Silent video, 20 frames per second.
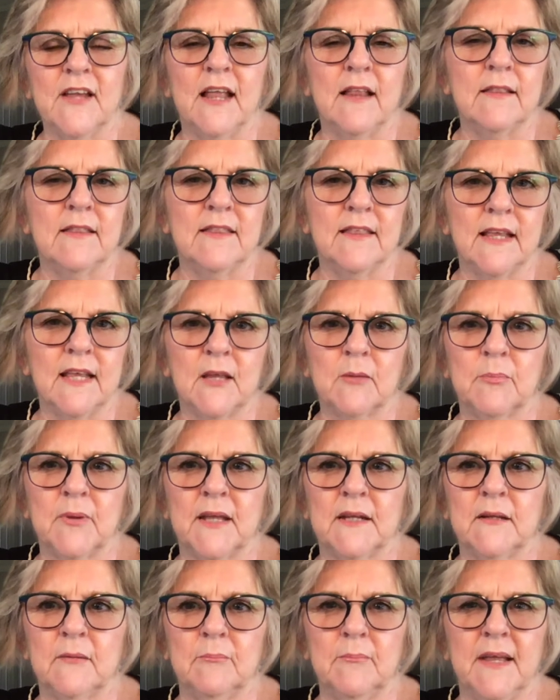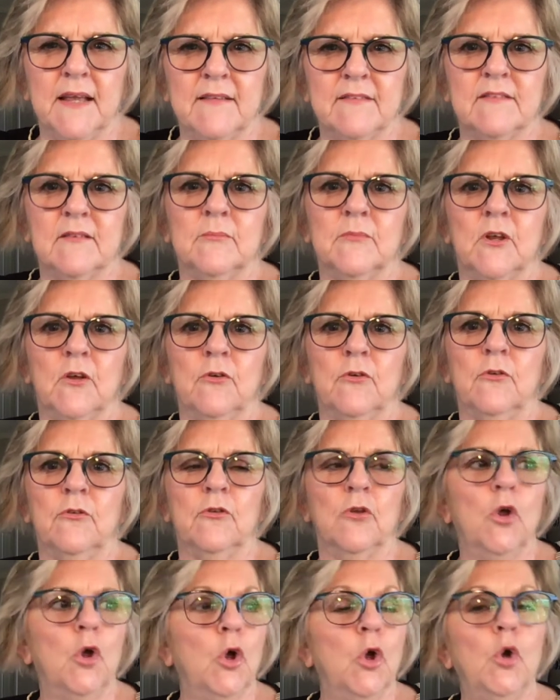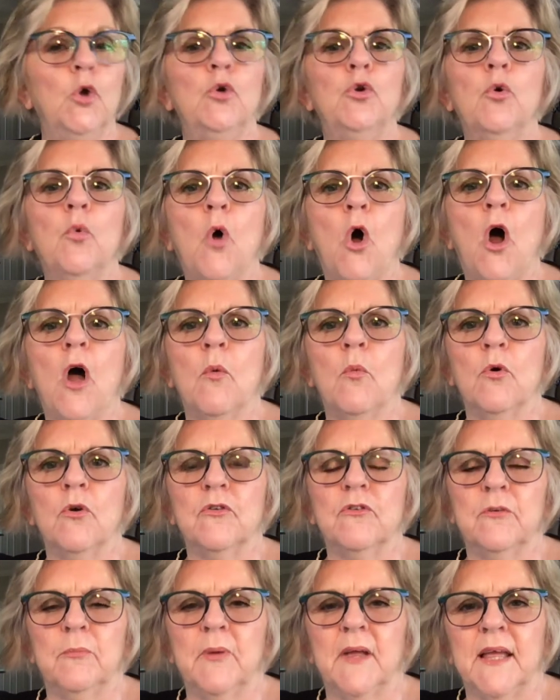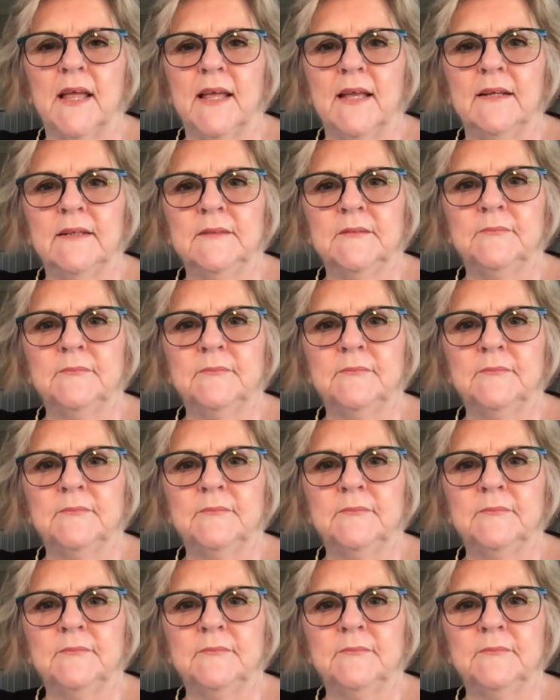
and think about it. Make some notes. Who do I want to be?